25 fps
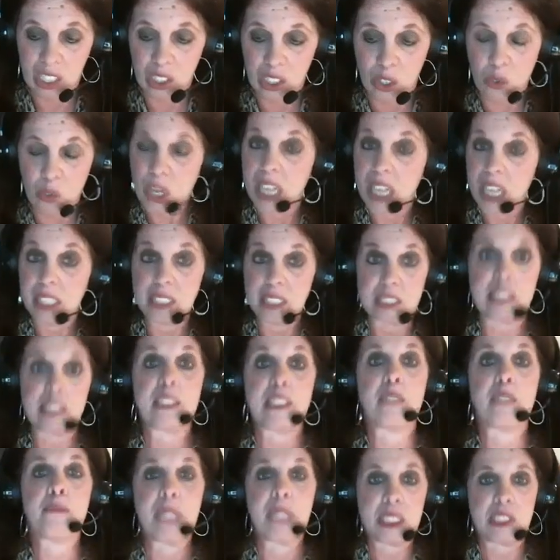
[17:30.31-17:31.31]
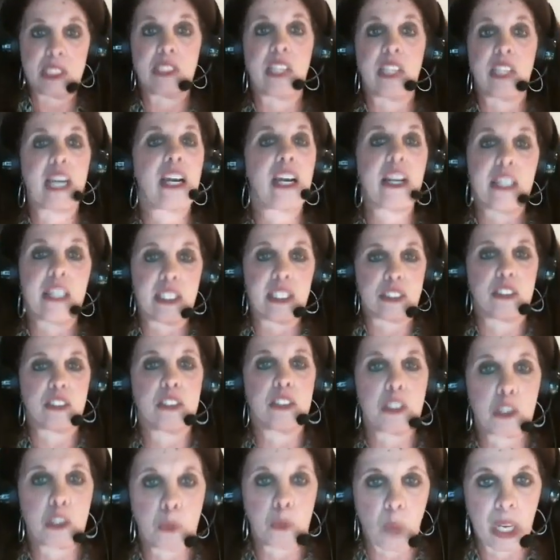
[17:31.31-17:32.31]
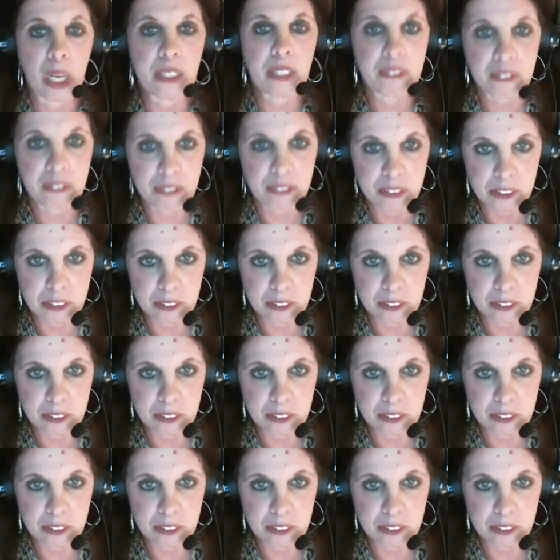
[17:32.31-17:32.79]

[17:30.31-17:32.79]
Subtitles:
okay, this is a message. I got to get to his wife.